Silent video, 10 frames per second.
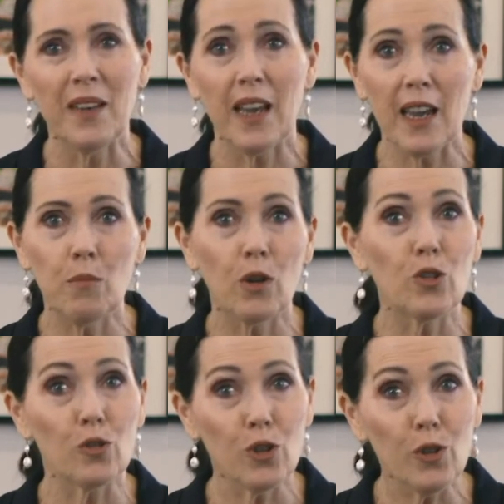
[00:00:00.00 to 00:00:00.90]
In
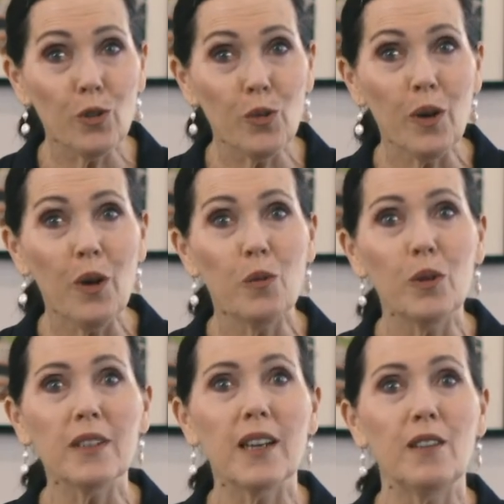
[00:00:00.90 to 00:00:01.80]
Module 2,
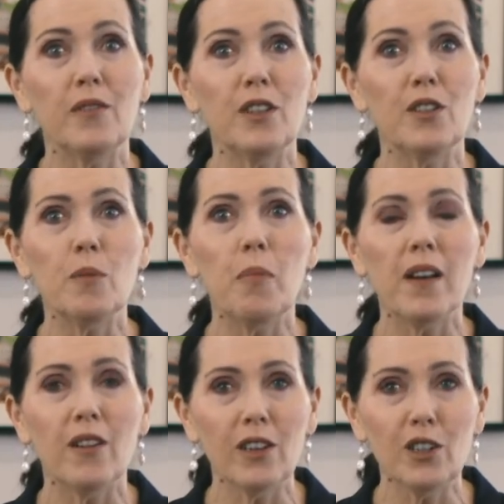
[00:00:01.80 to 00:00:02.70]
we'll delve into the
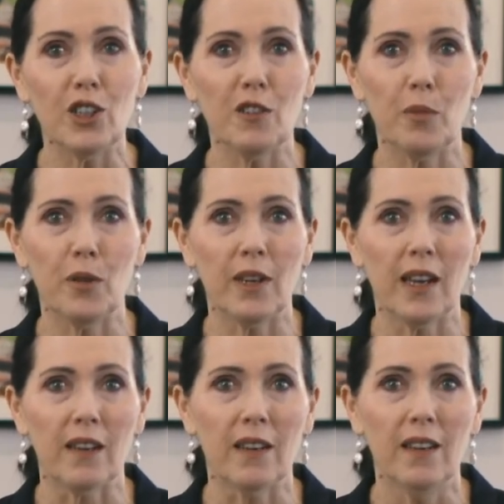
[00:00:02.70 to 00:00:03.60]
biology of
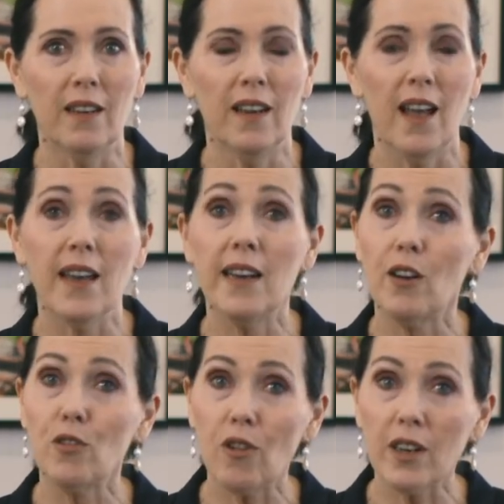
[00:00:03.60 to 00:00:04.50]
burnout and how
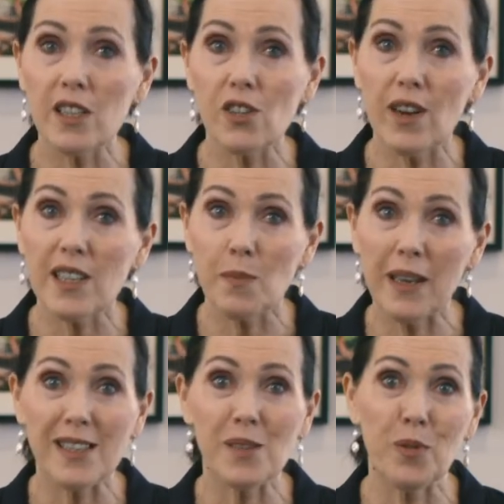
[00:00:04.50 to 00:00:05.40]
chronic stress
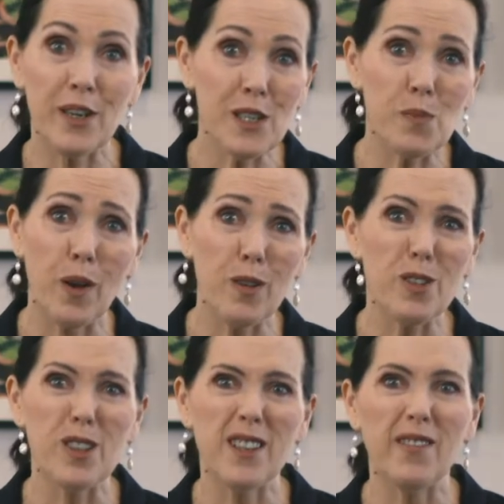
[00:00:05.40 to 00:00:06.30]
makes us
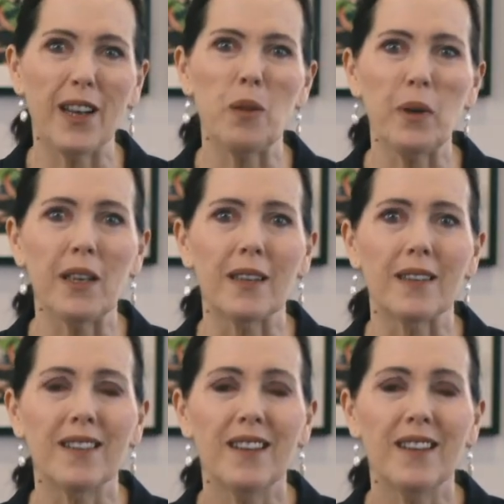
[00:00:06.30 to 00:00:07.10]
predisposed to developing it.